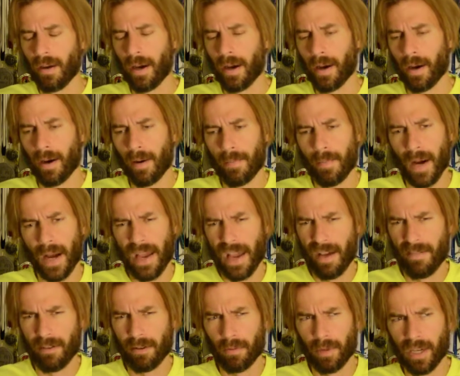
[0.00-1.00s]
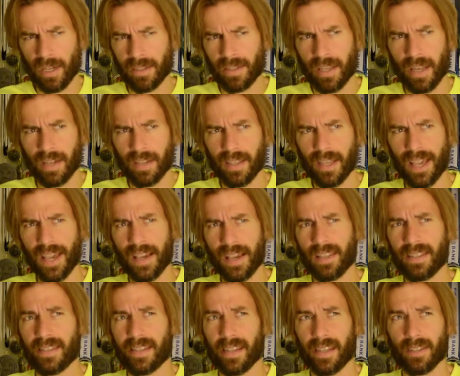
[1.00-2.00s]
I haven't run a 10K
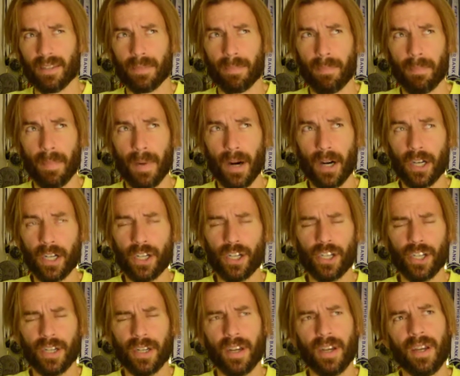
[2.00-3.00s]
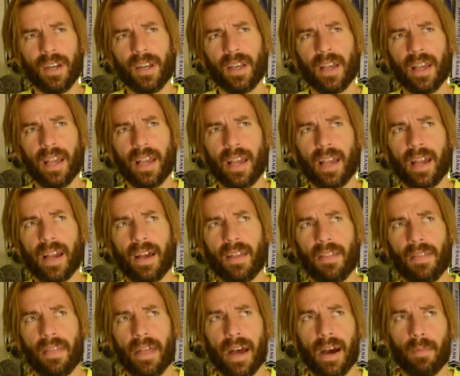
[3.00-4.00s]
since March,
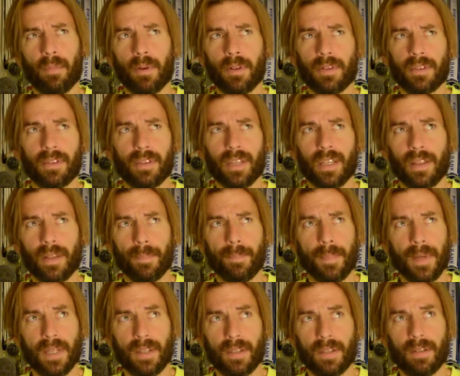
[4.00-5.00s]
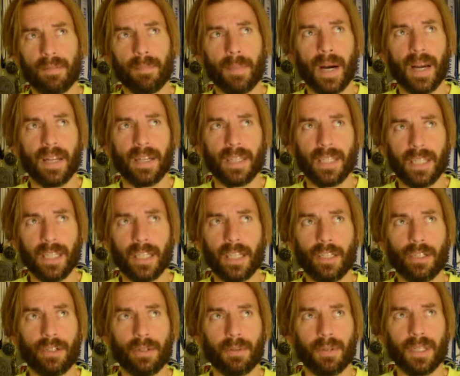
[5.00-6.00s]
and that was in the midst of my knee
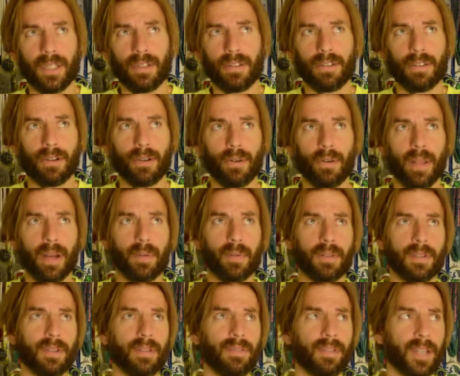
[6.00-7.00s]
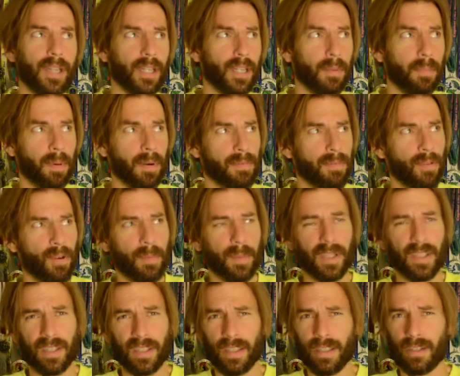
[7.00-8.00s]
injuries, so that wasn't a very good
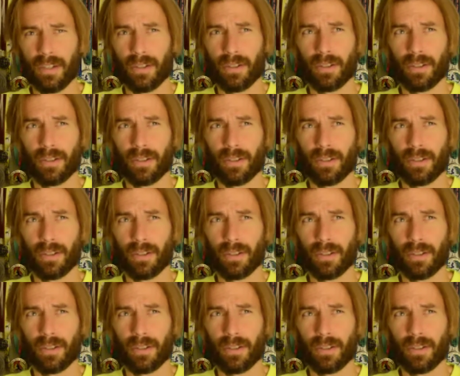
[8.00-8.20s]
performance either.